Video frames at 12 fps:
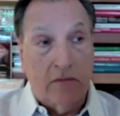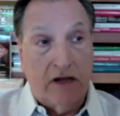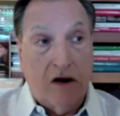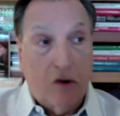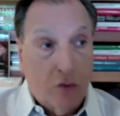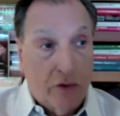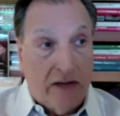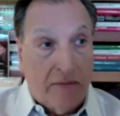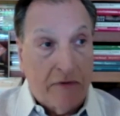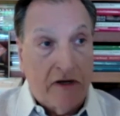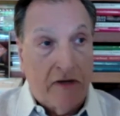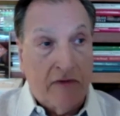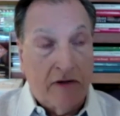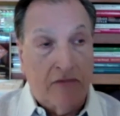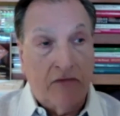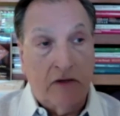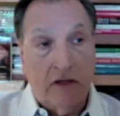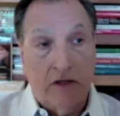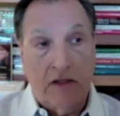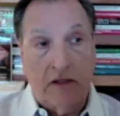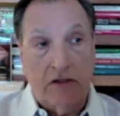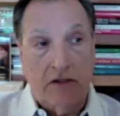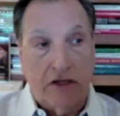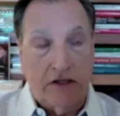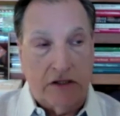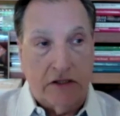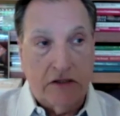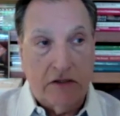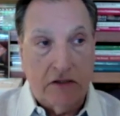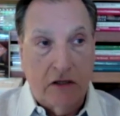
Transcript: heroin epidemic of the 1960s.